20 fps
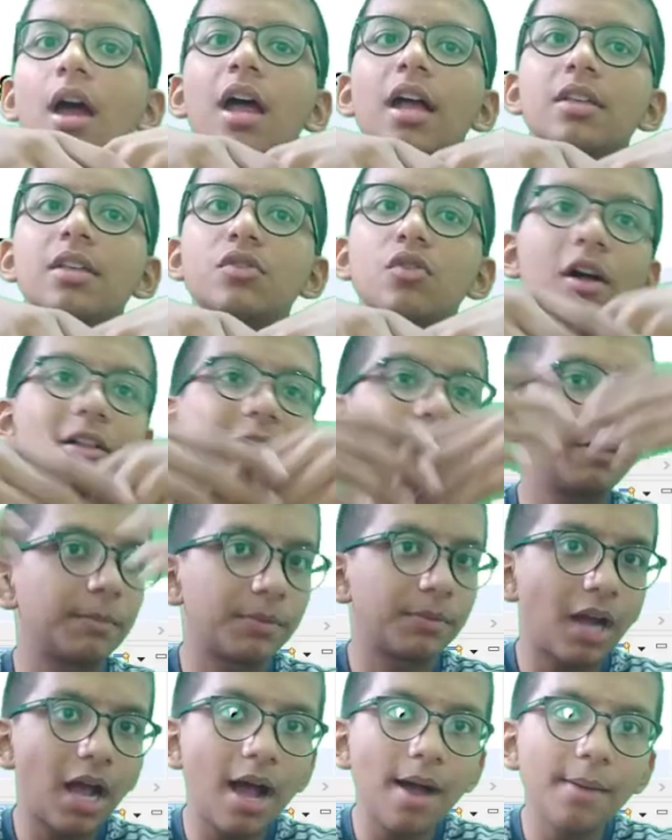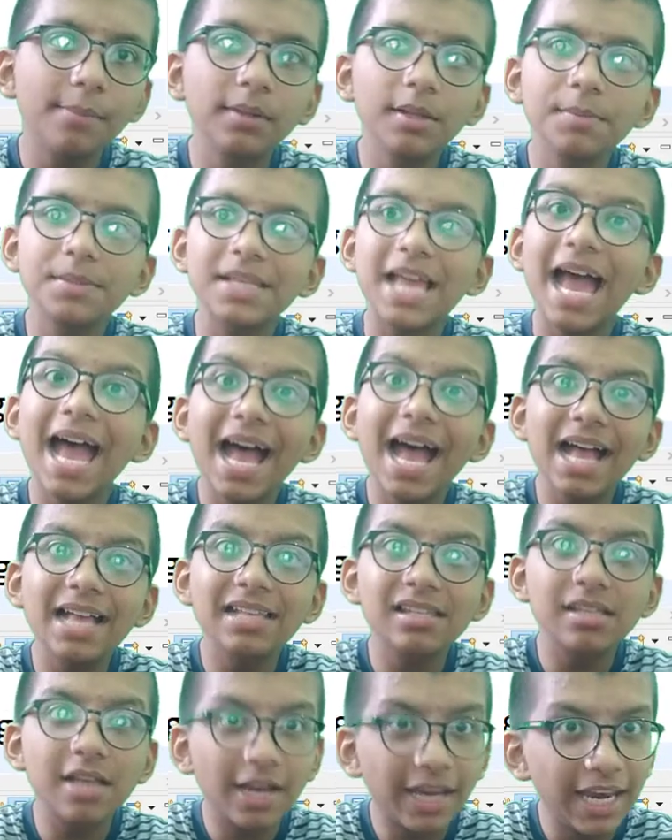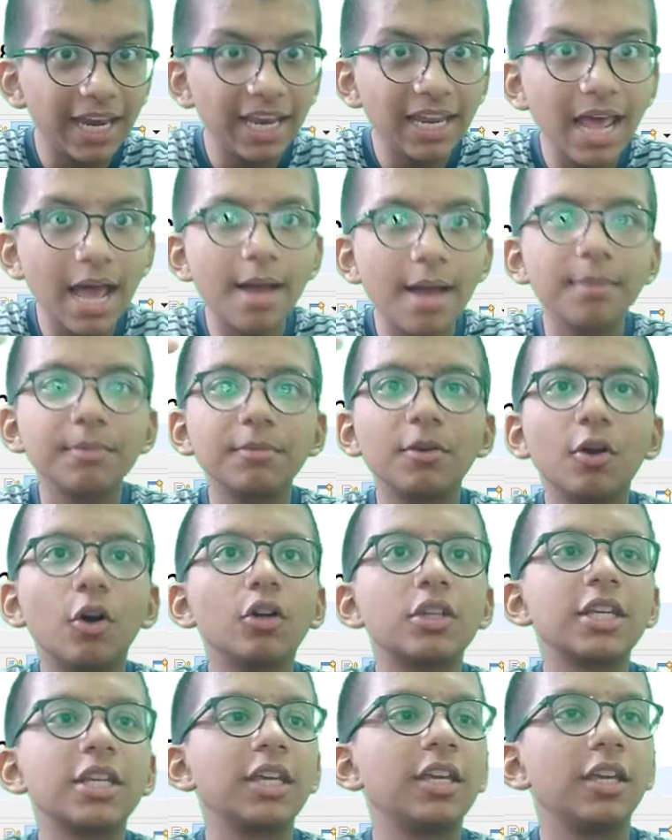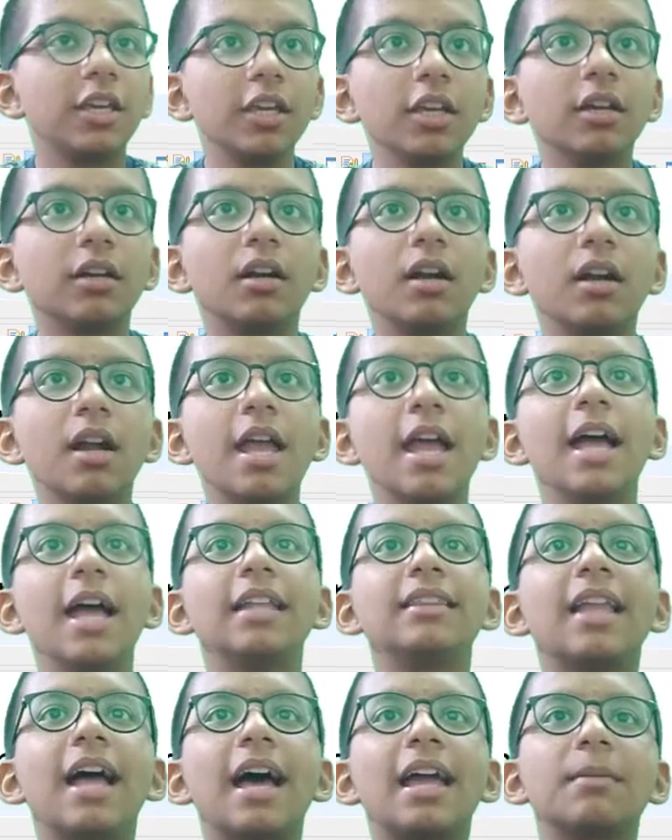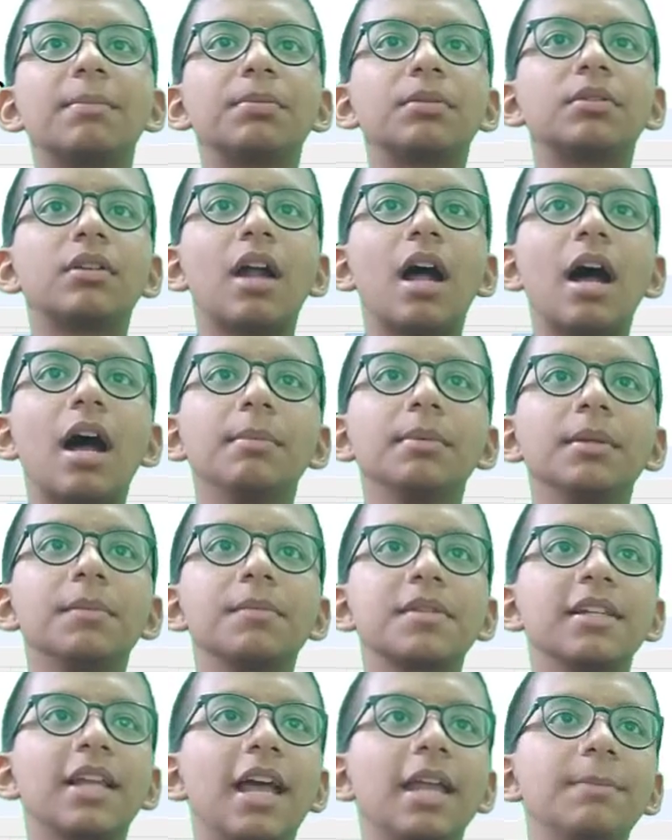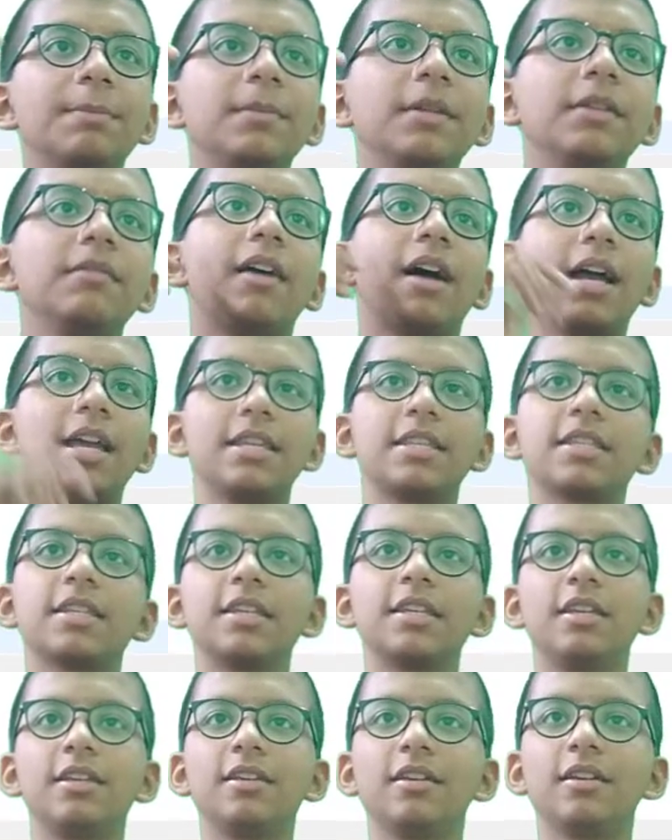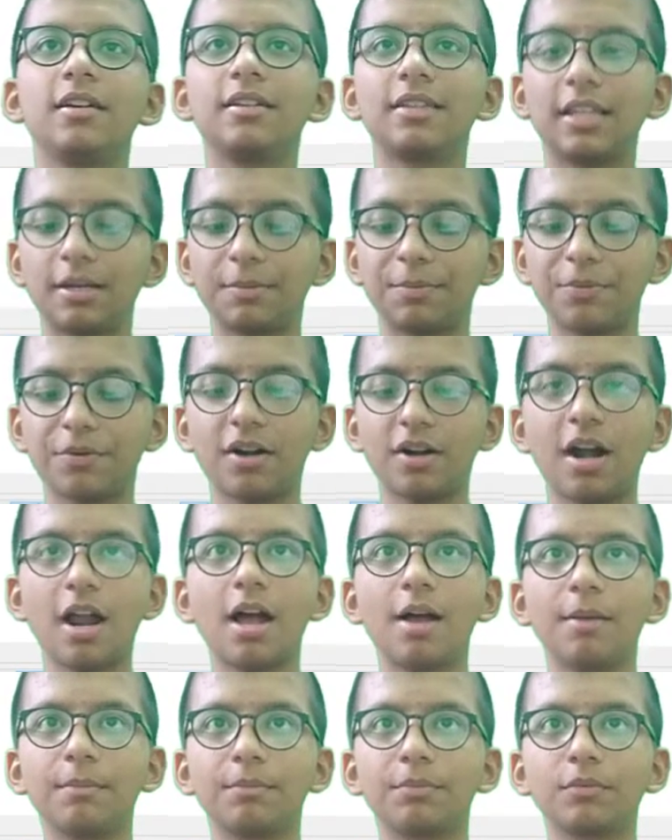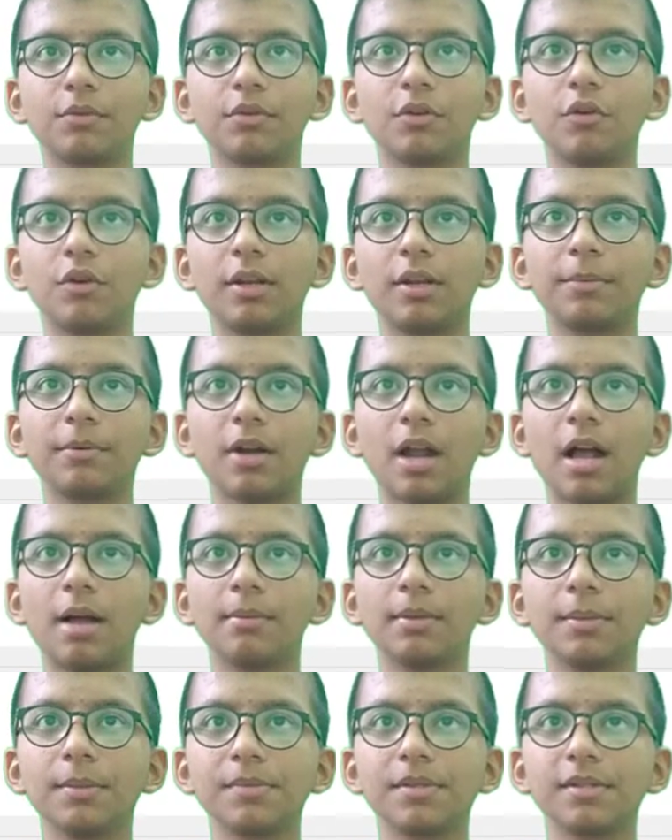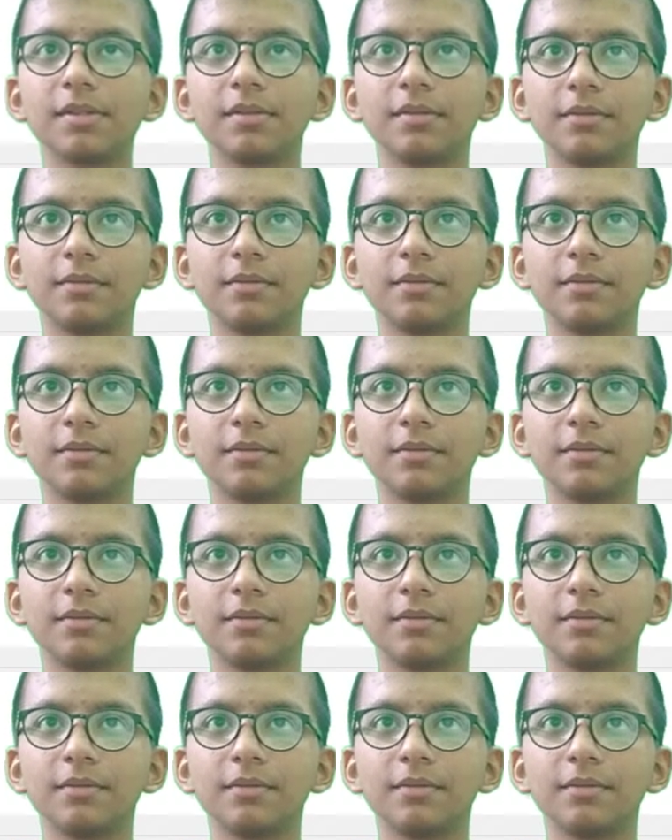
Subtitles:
solving problems, as again I am noting here that problems, let me write here that coding problems